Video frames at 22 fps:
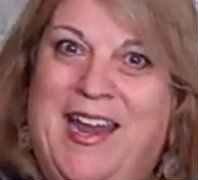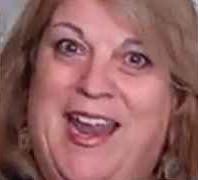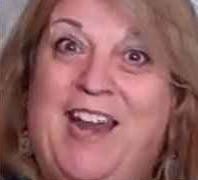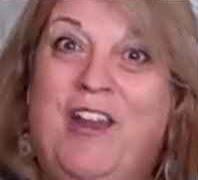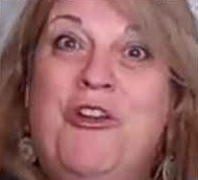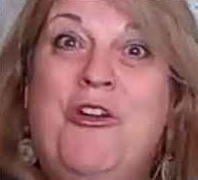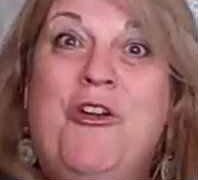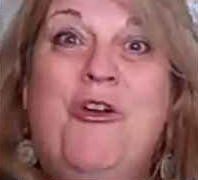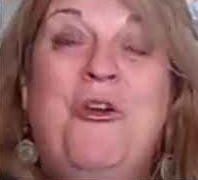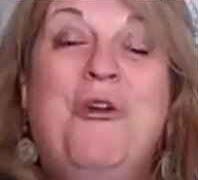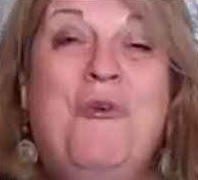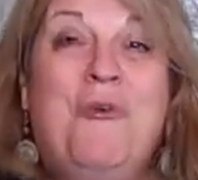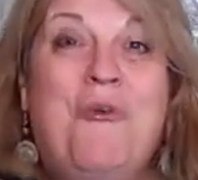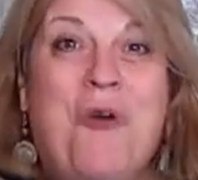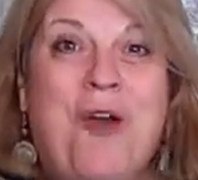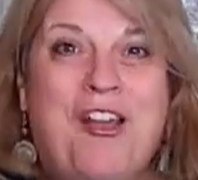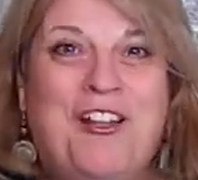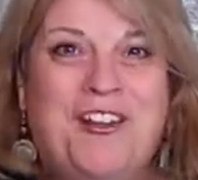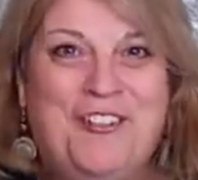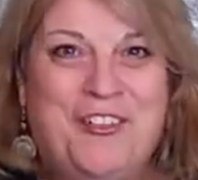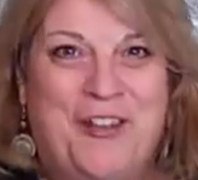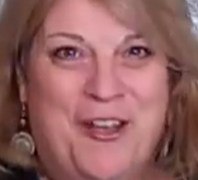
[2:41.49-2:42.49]
And who
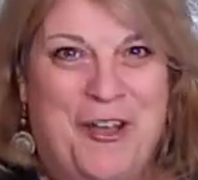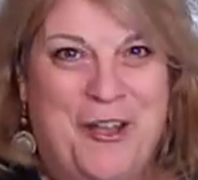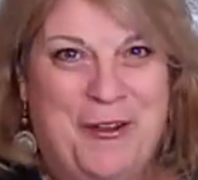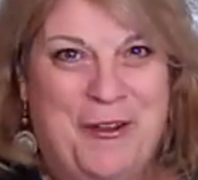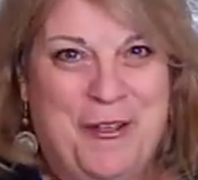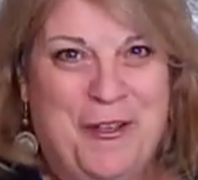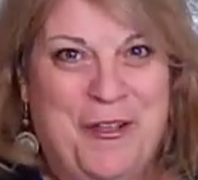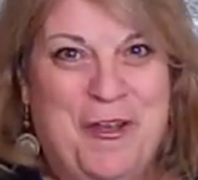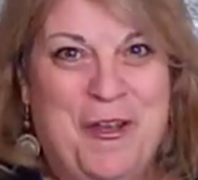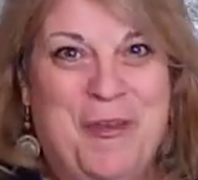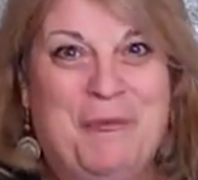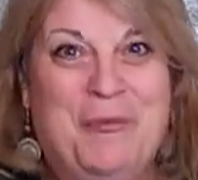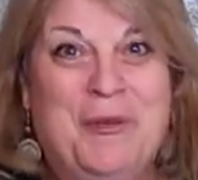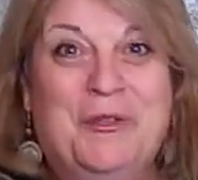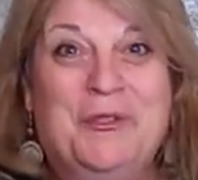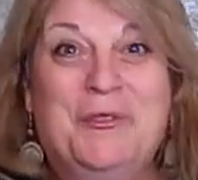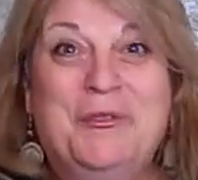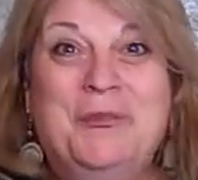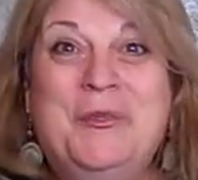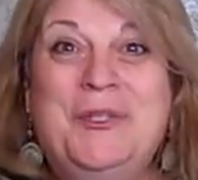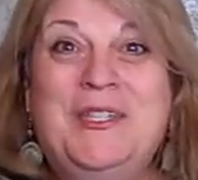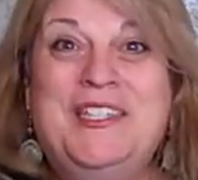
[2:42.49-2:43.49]
walked on
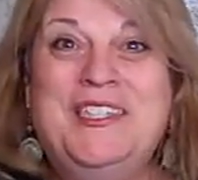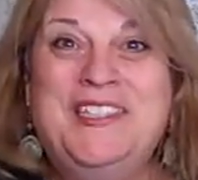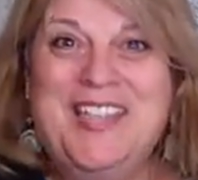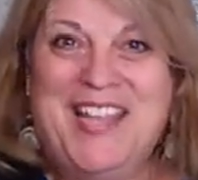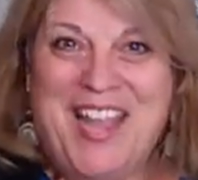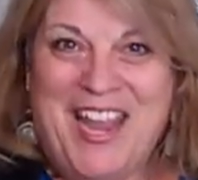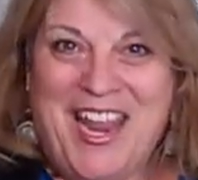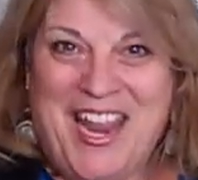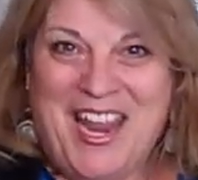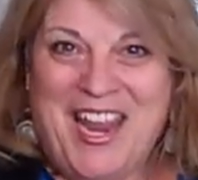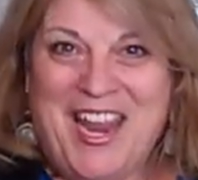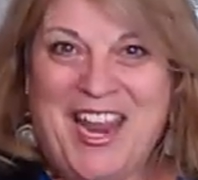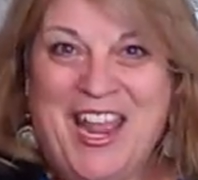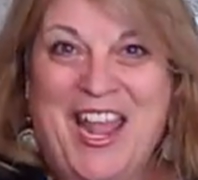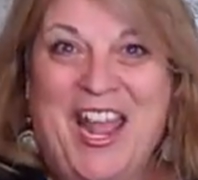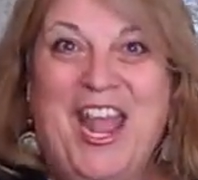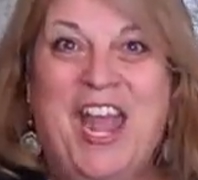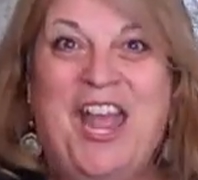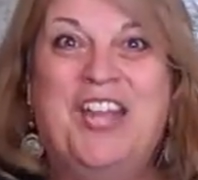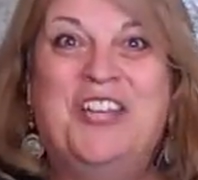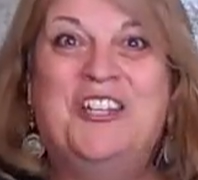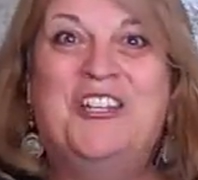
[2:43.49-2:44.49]
but Louise Hay
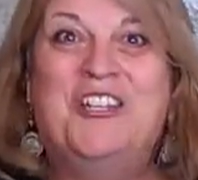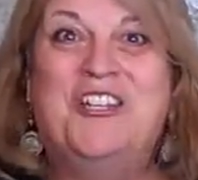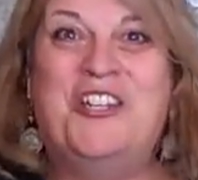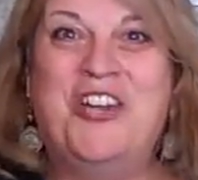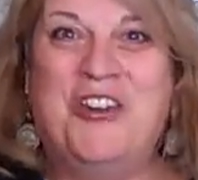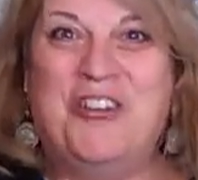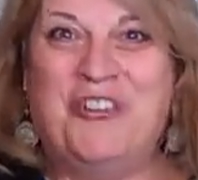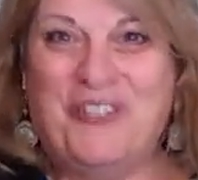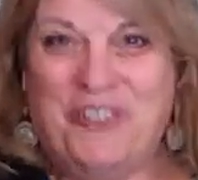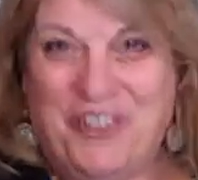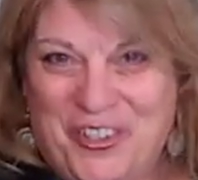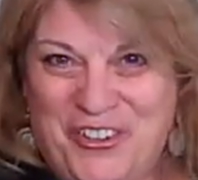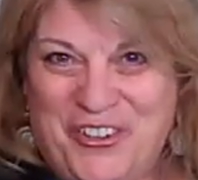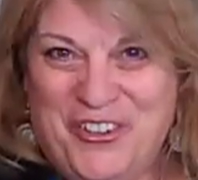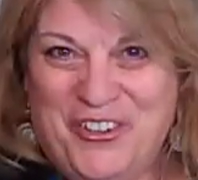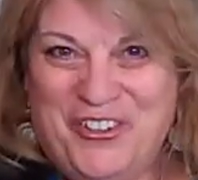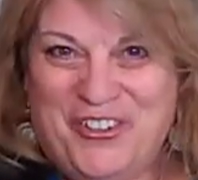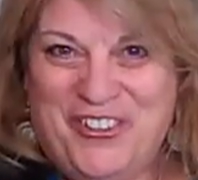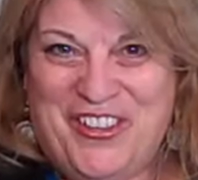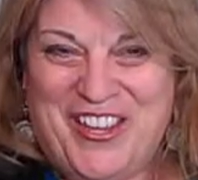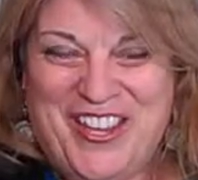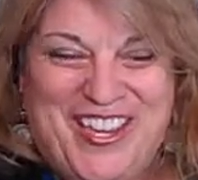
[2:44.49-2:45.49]
and Cheryl
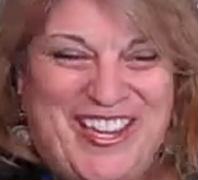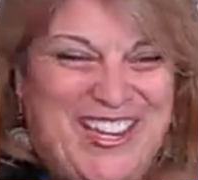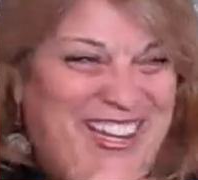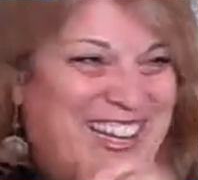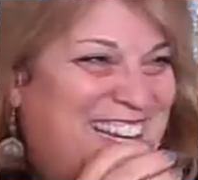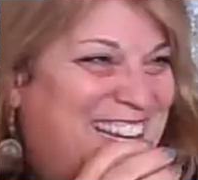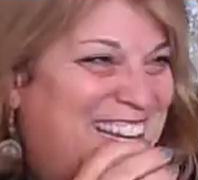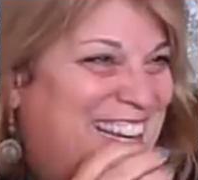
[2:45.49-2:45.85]
Richardson?